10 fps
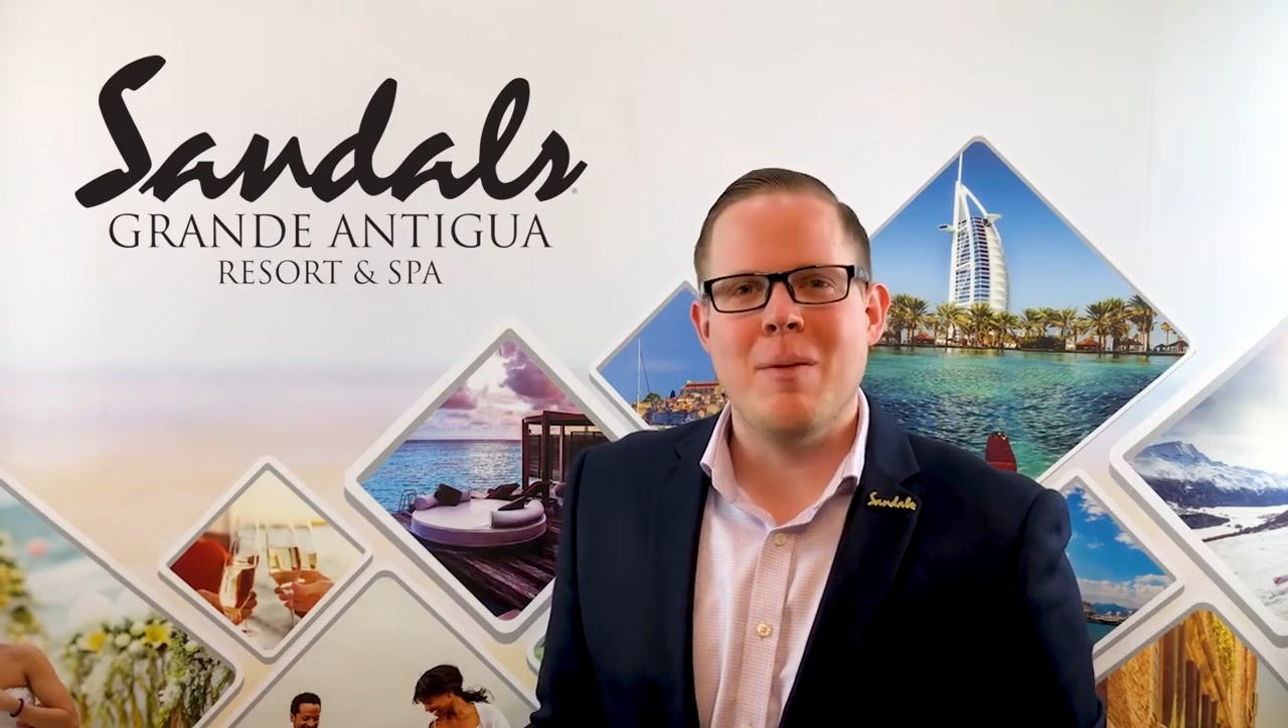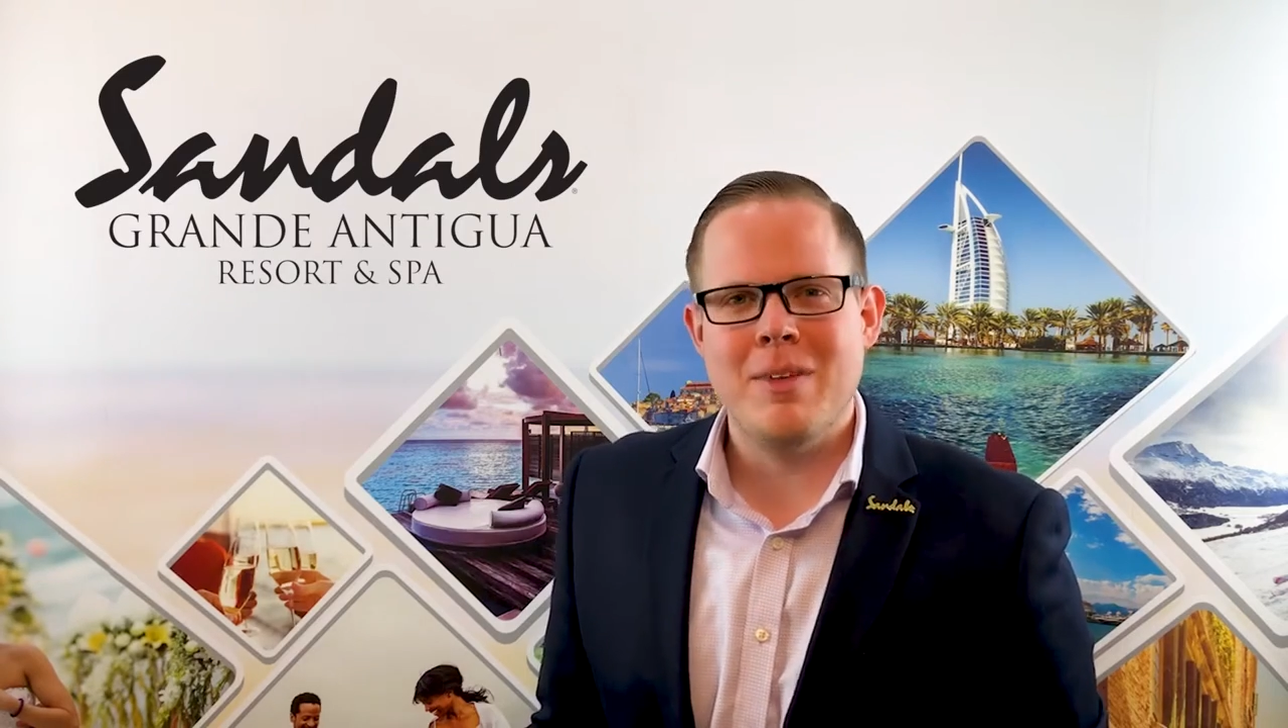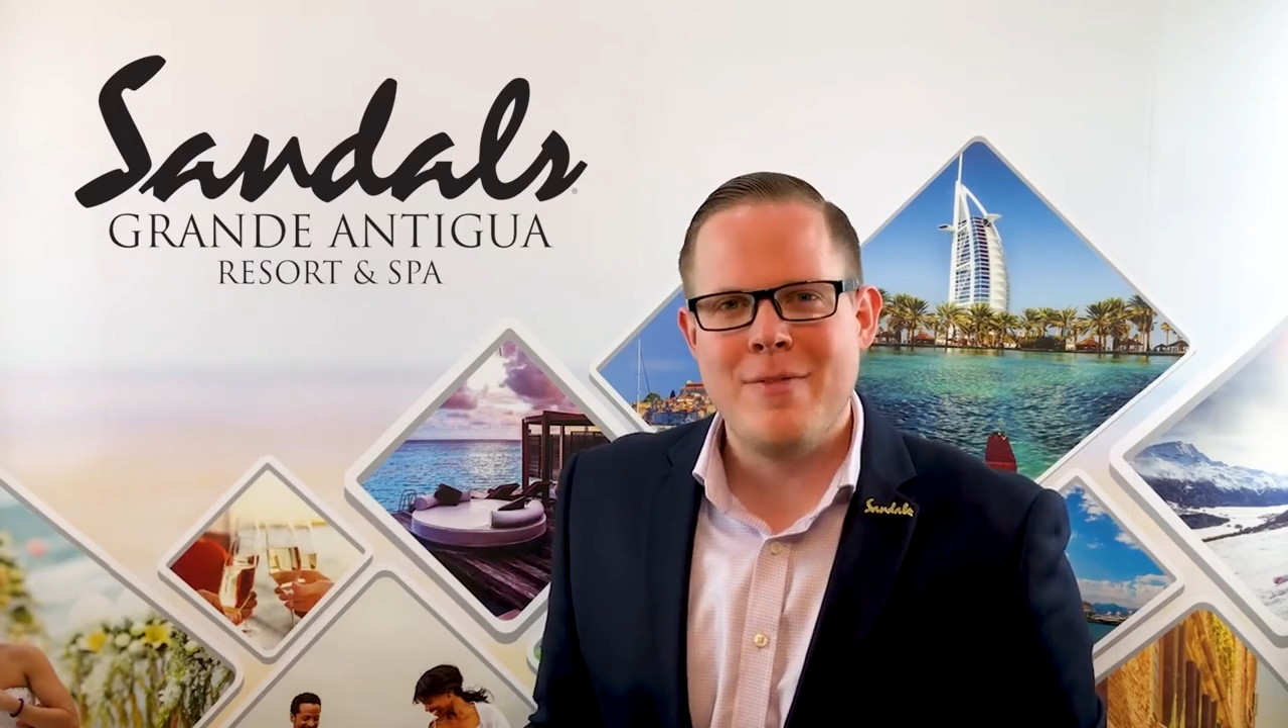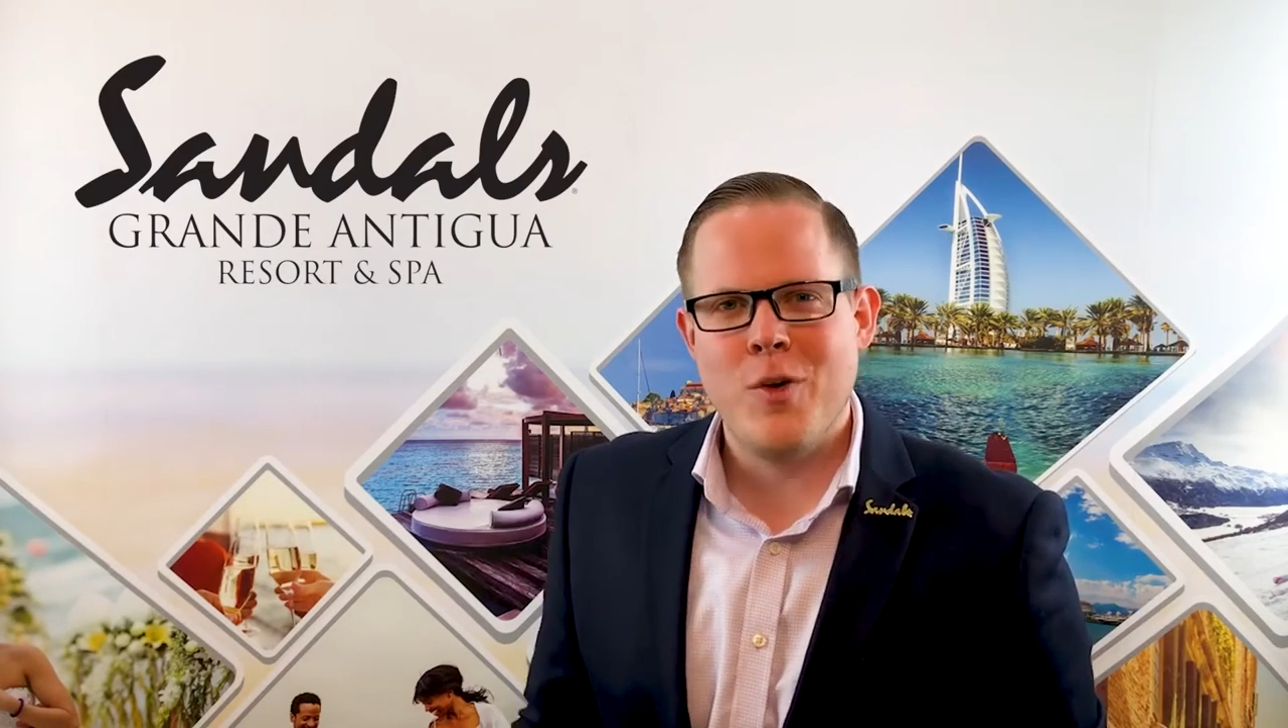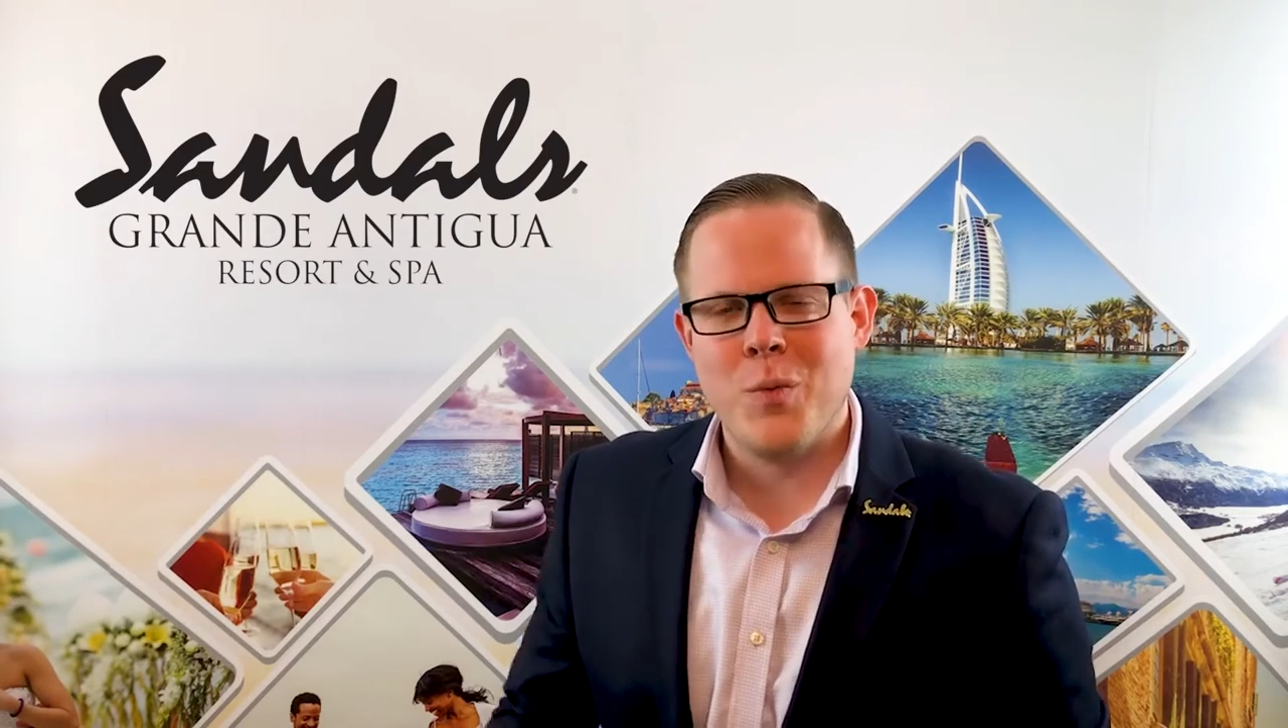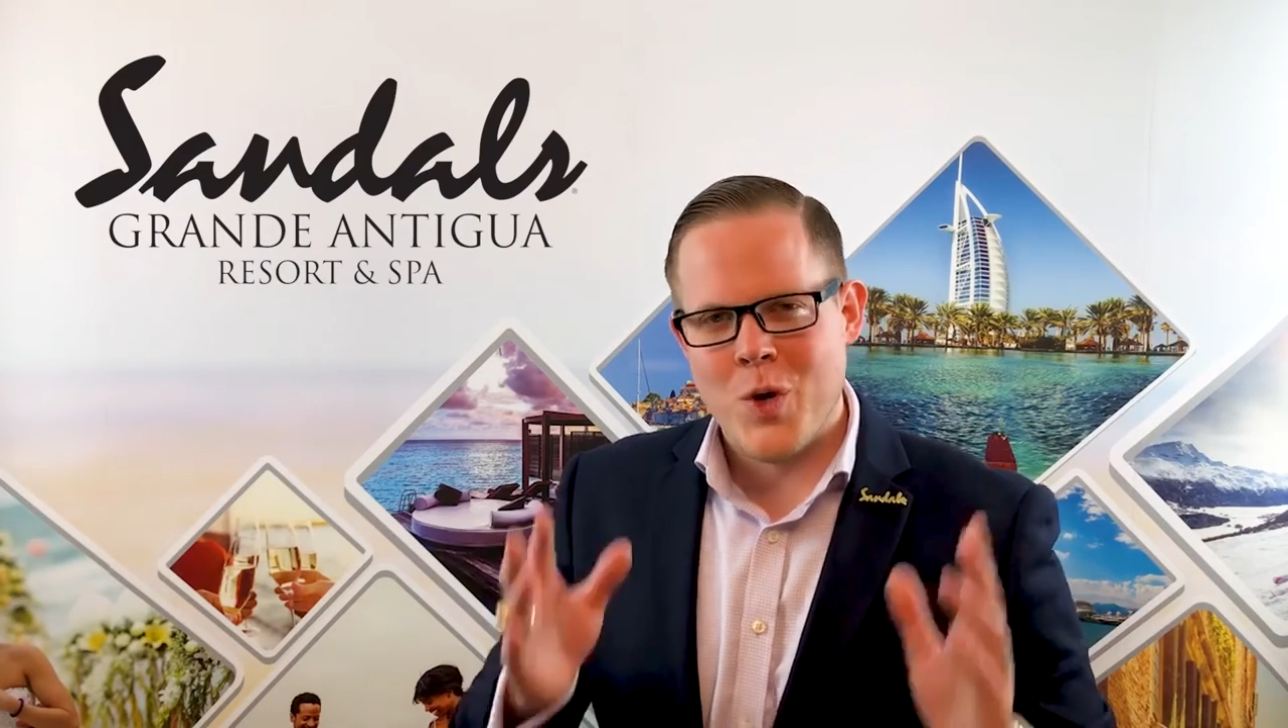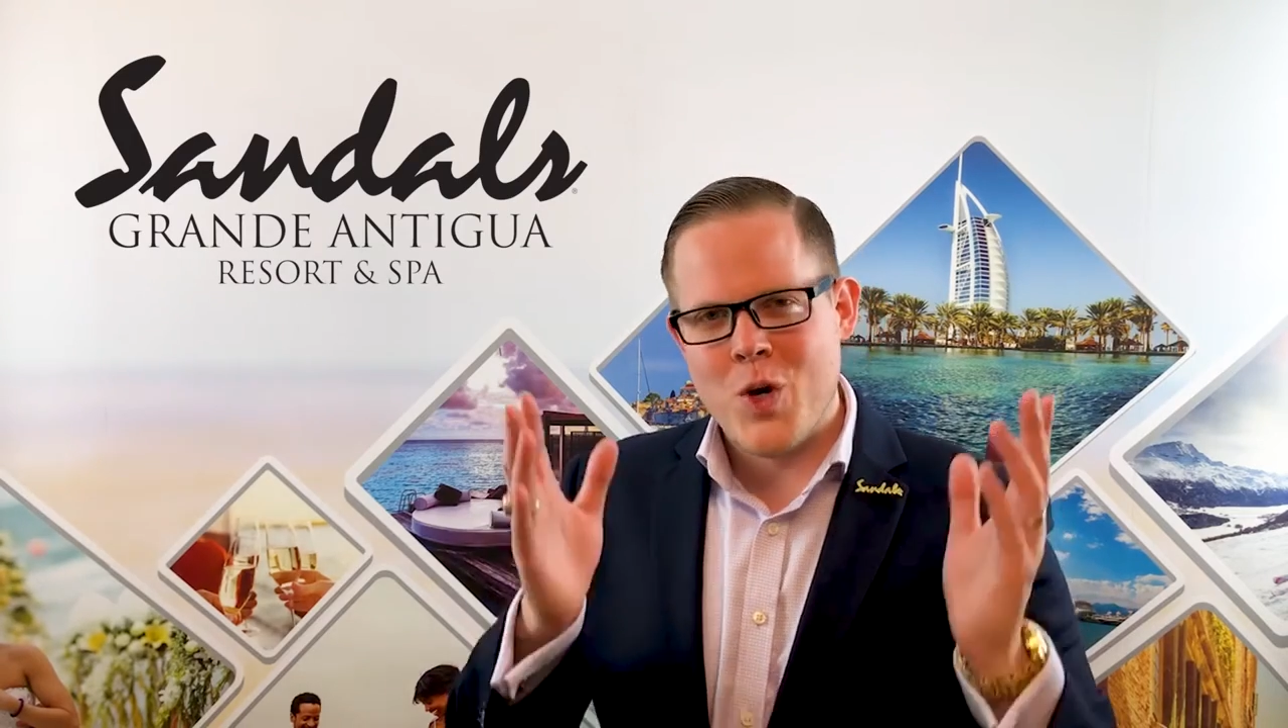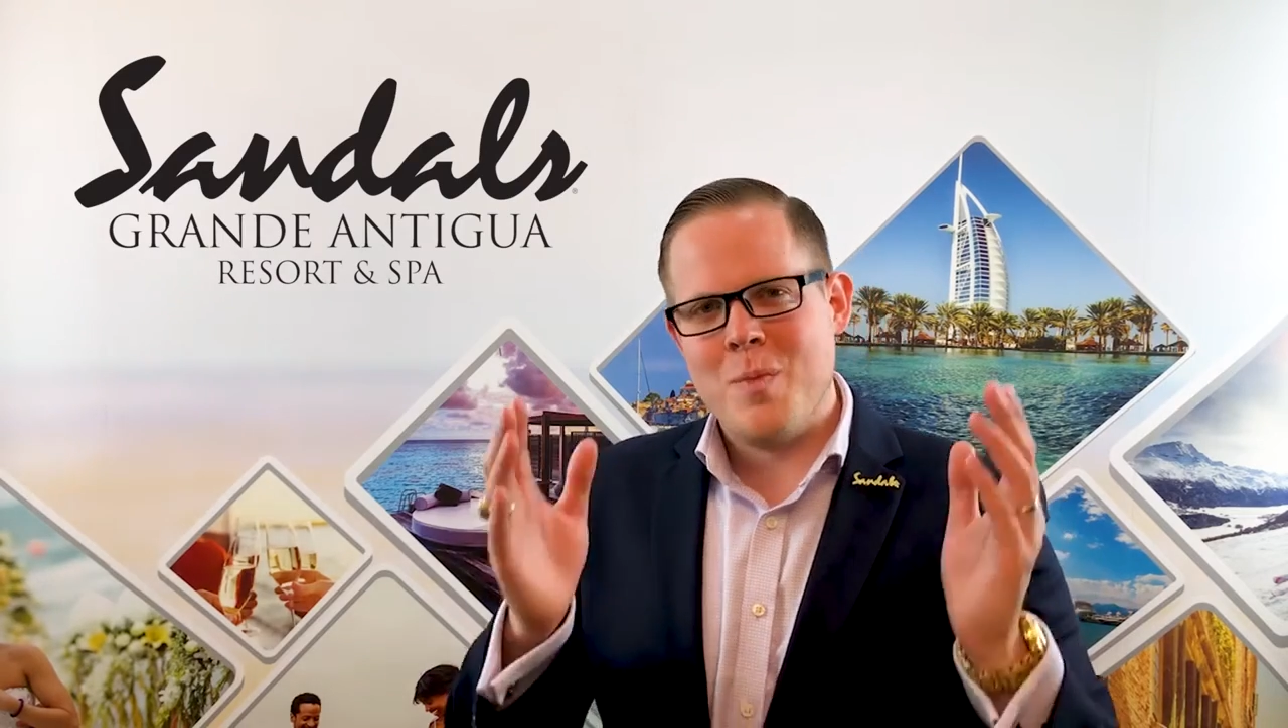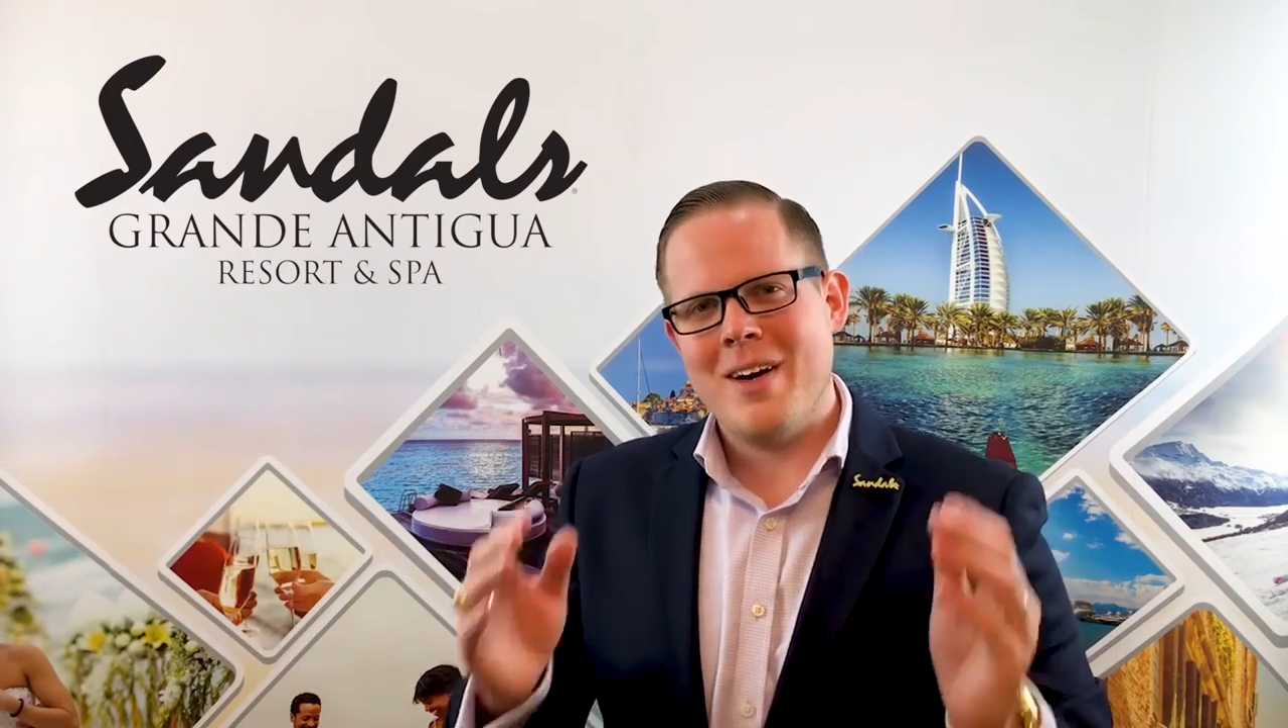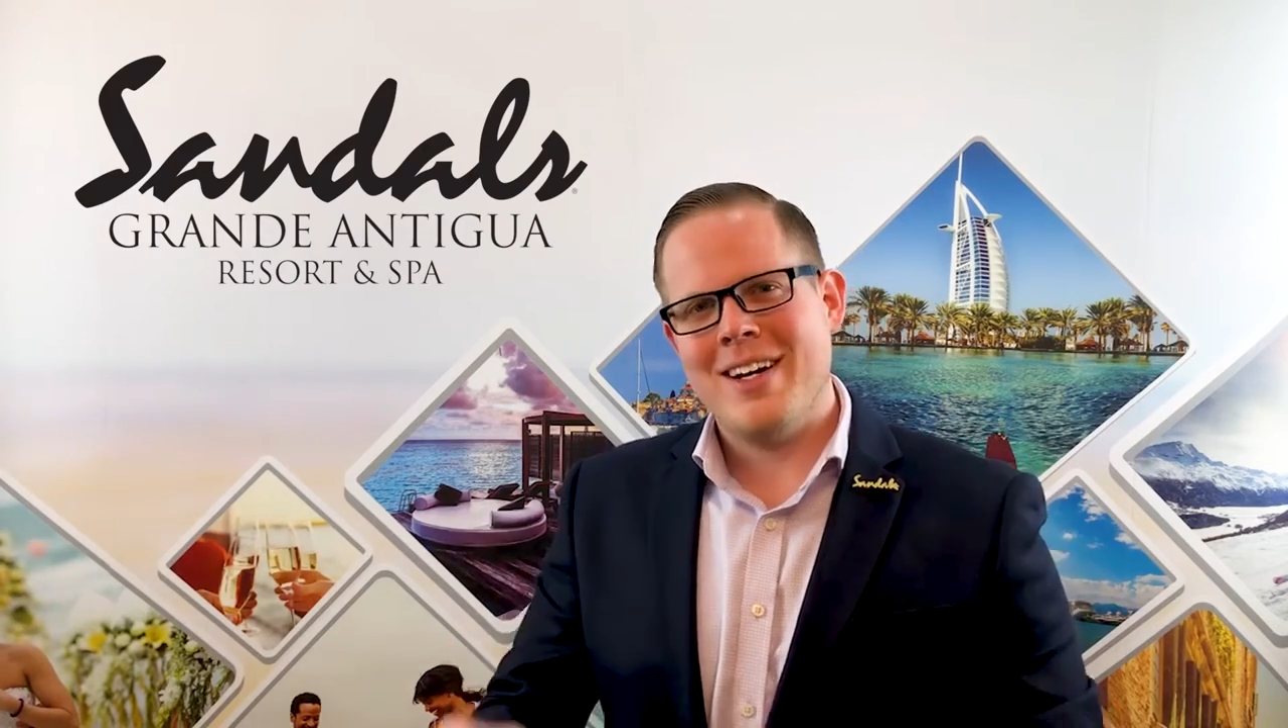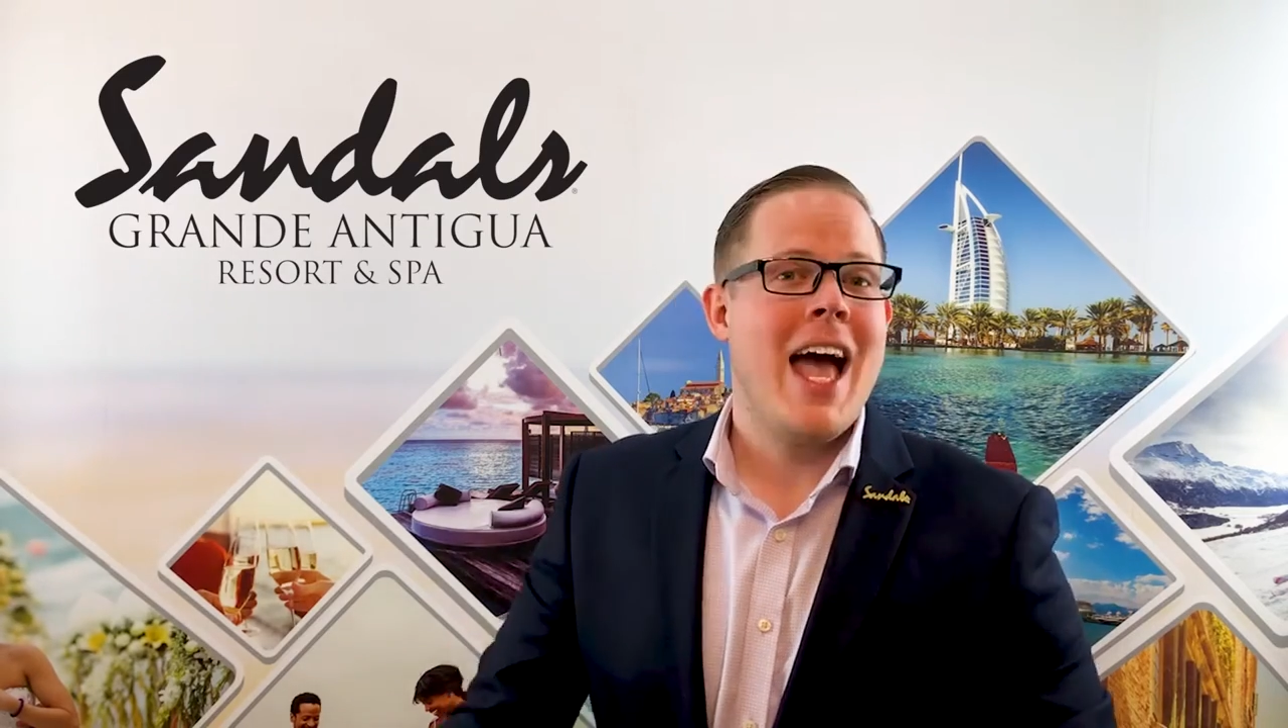Level room.